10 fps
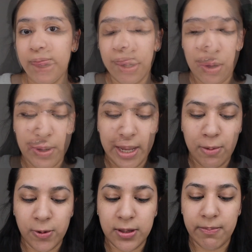I'm gonna go
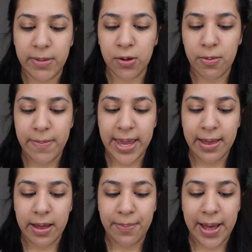in with the Milk
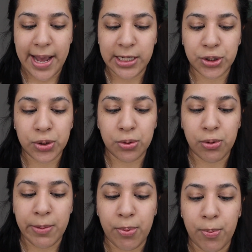Makeup Hydro
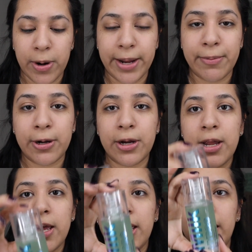Grip
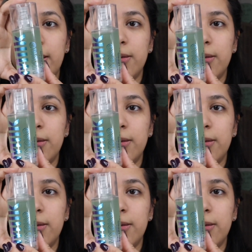Primer. It